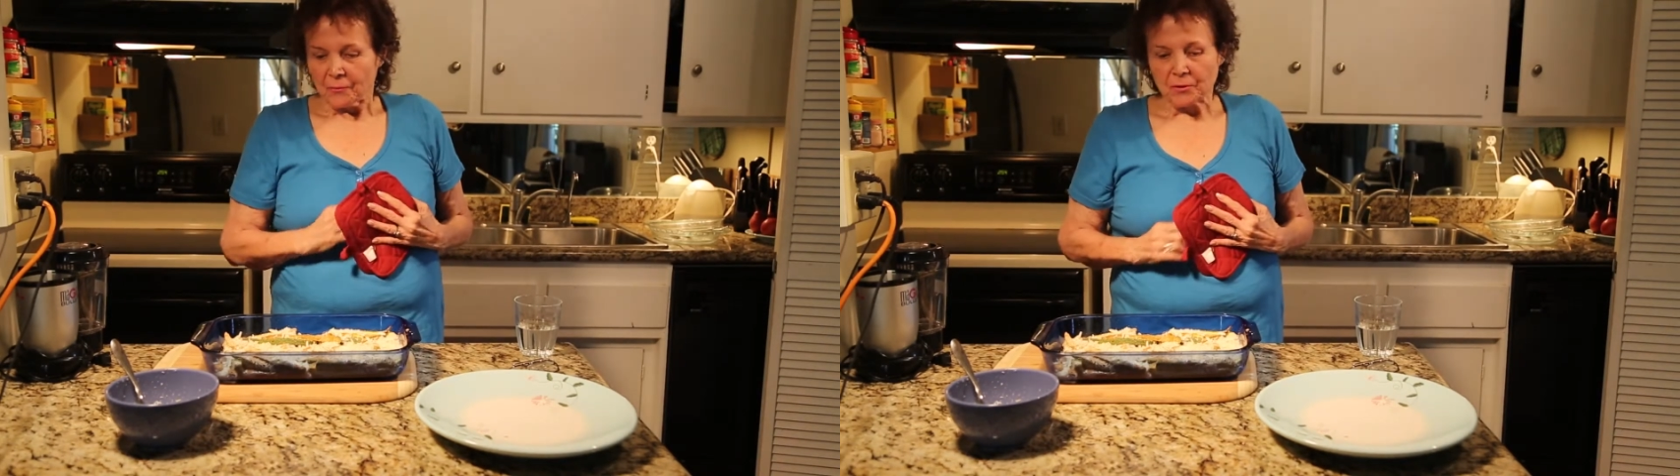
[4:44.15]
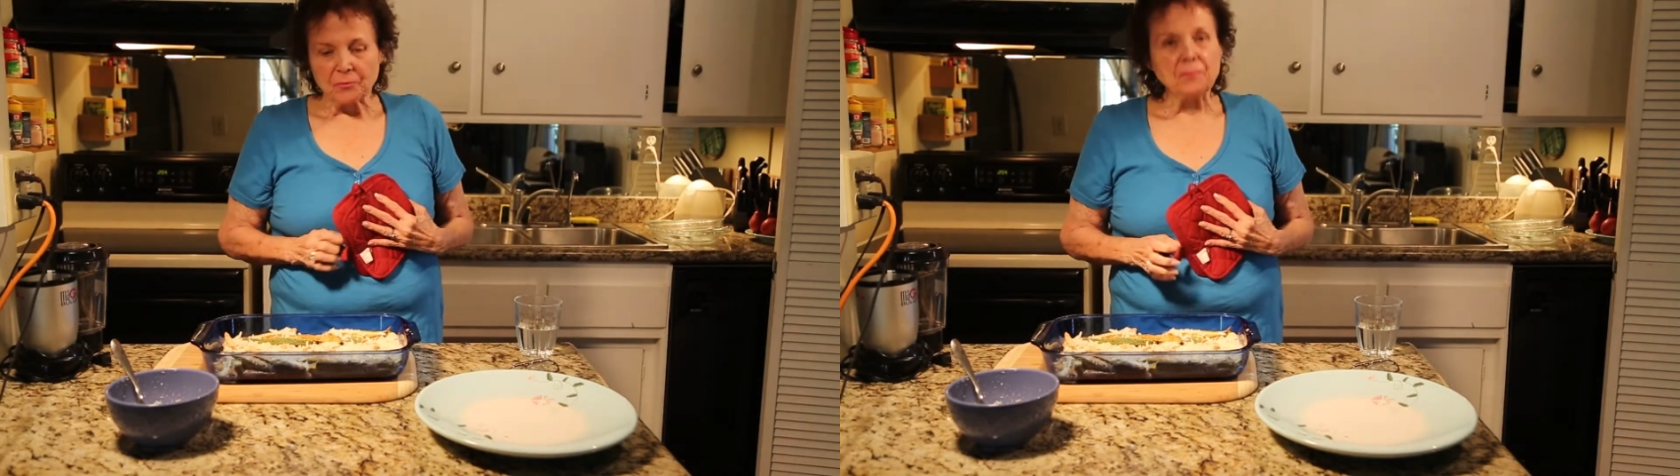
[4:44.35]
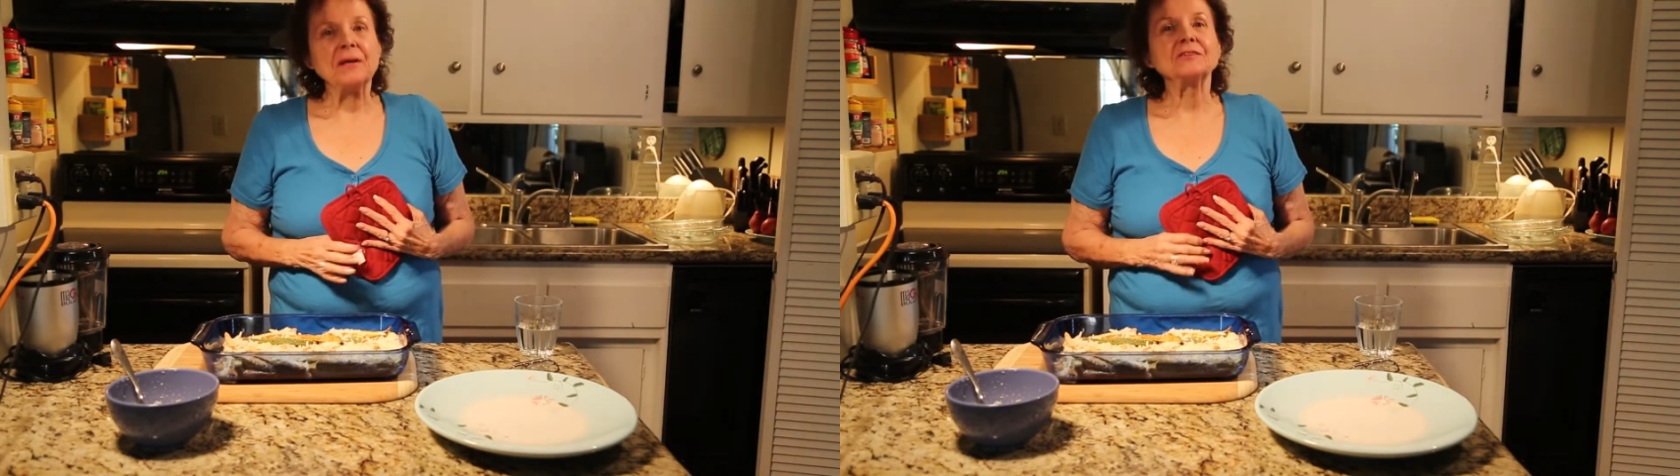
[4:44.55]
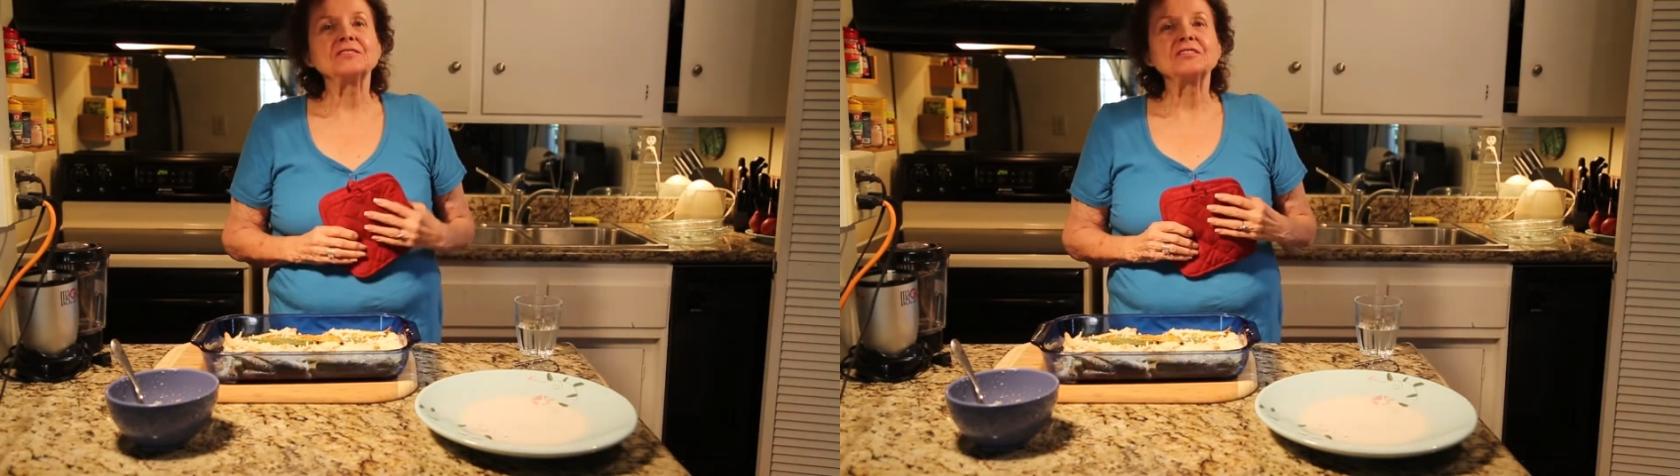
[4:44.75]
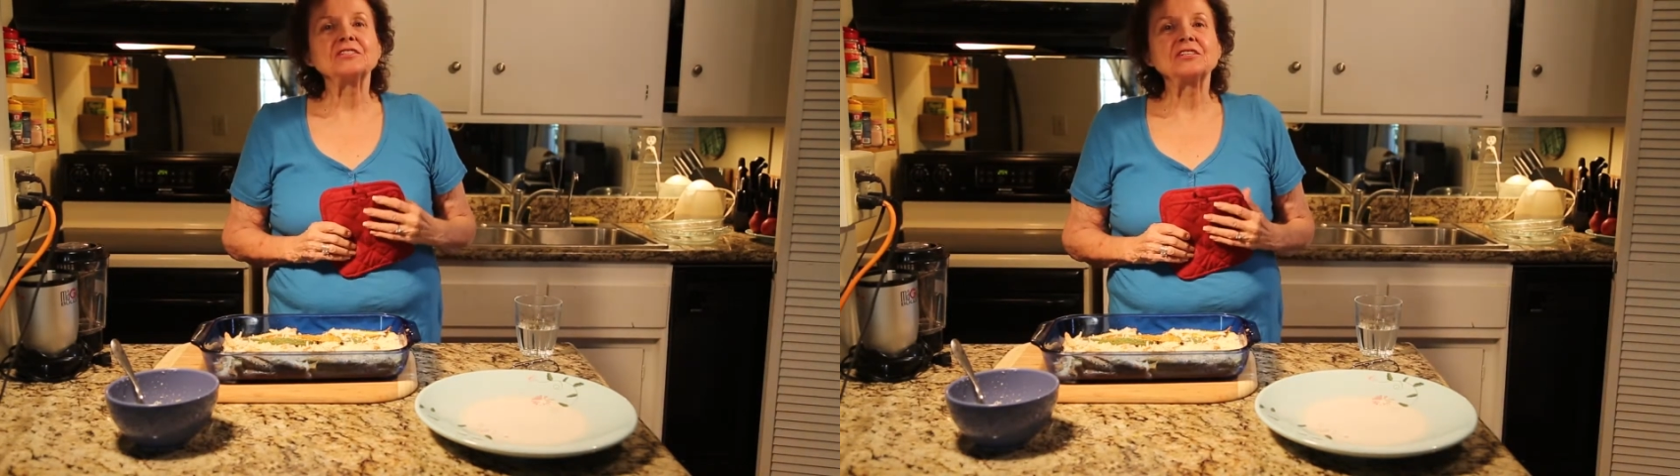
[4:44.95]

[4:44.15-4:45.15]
with melted